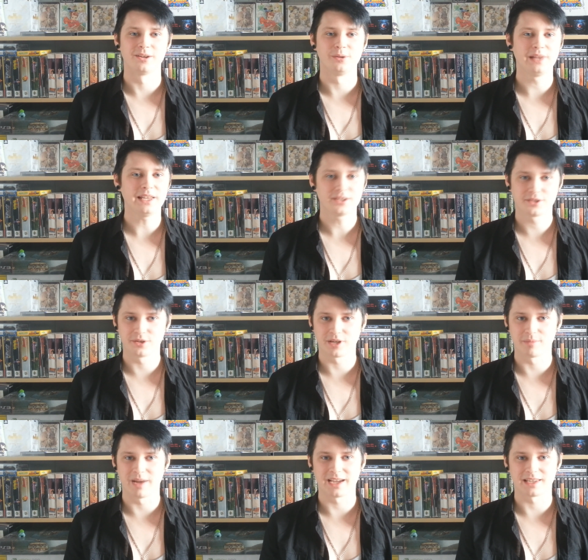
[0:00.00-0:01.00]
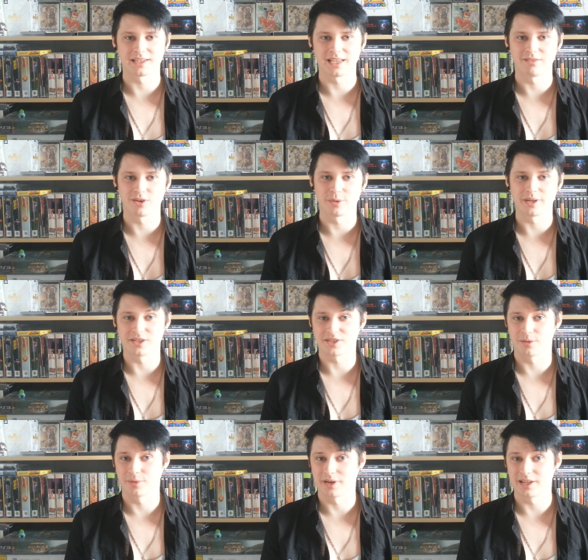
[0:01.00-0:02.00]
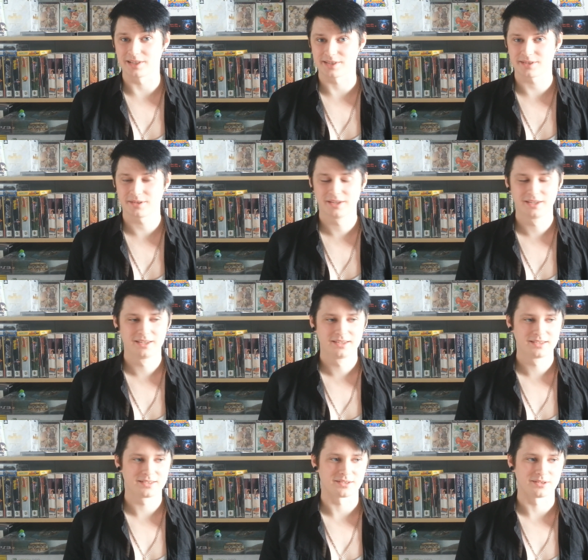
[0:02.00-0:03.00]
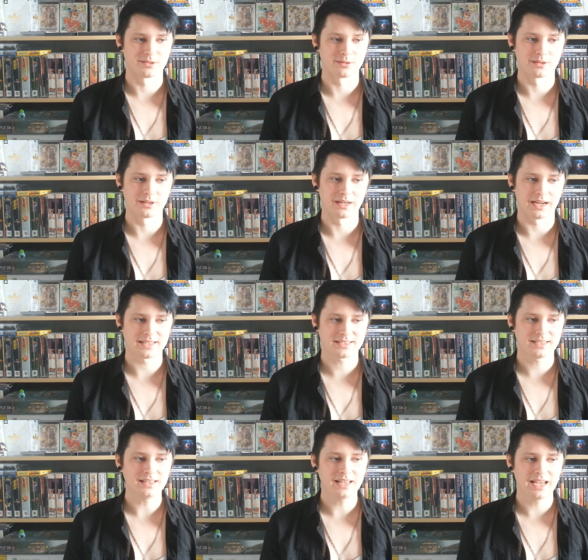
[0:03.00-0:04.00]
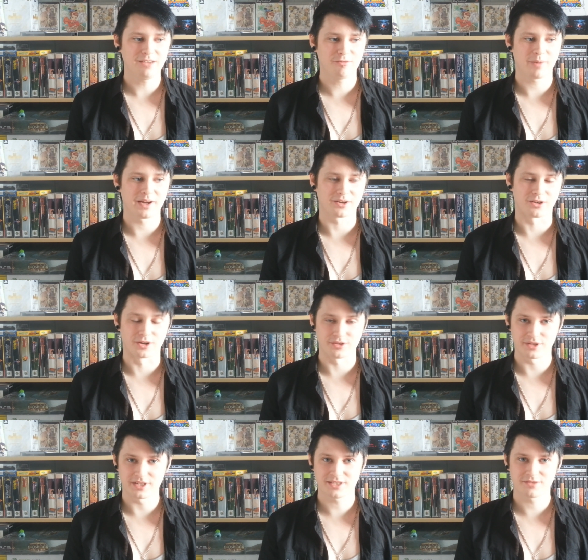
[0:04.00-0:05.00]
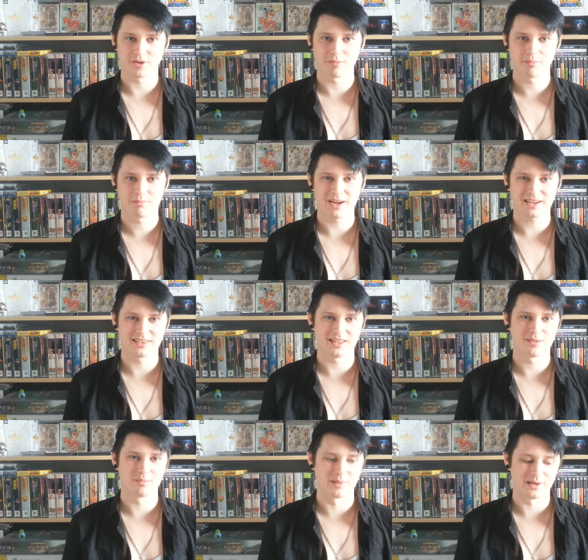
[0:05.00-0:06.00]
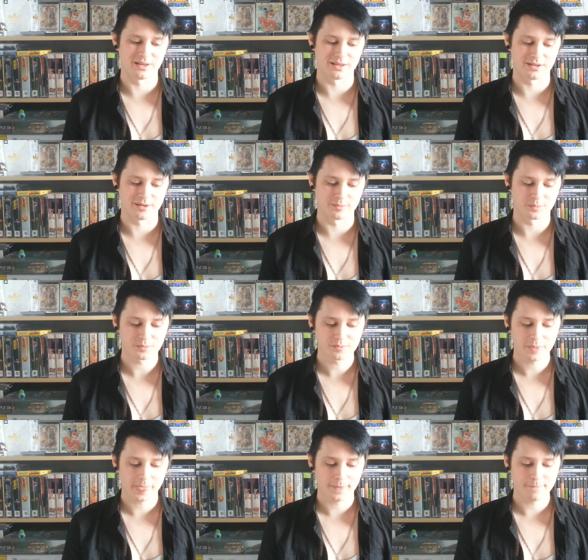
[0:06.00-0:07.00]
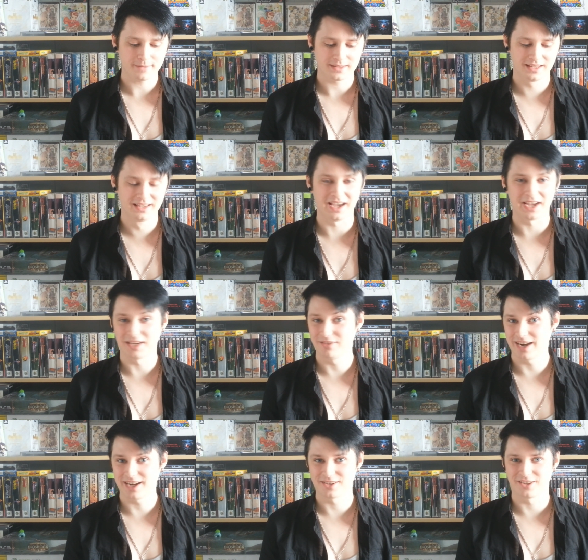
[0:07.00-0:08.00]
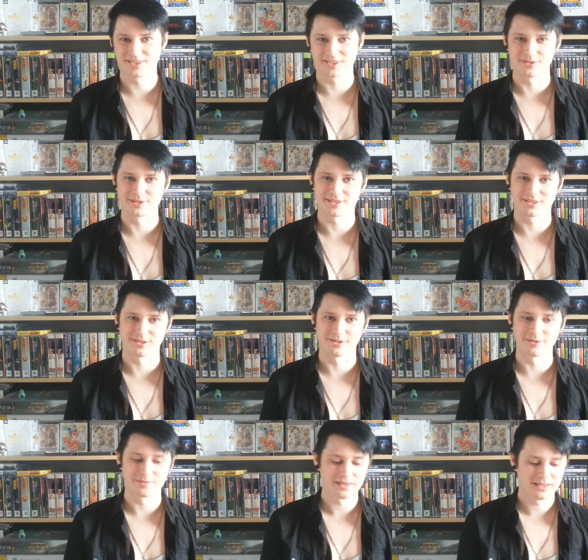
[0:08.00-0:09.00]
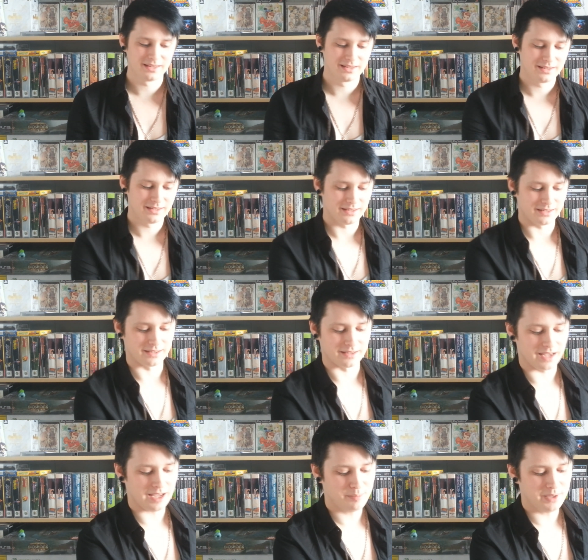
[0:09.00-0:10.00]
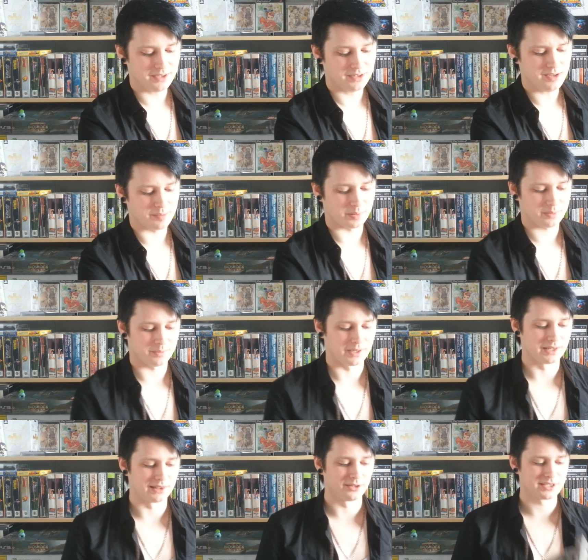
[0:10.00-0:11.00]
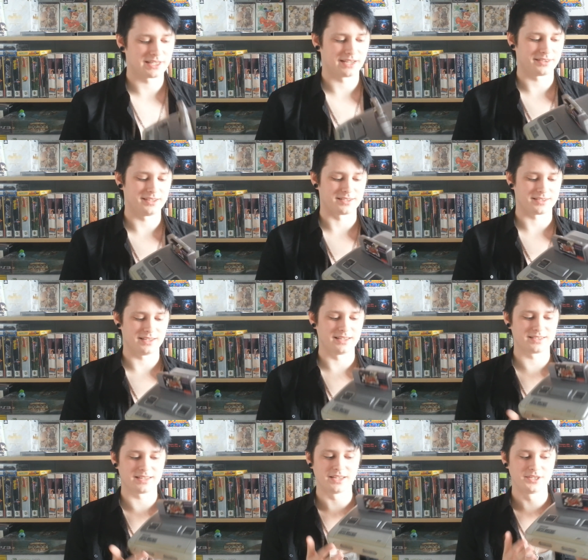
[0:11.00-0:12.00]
who later took it back and gave it away to someone else. So I still have my cartridges from back then, but I never had a console, so I picked it up and it looks like this. It's a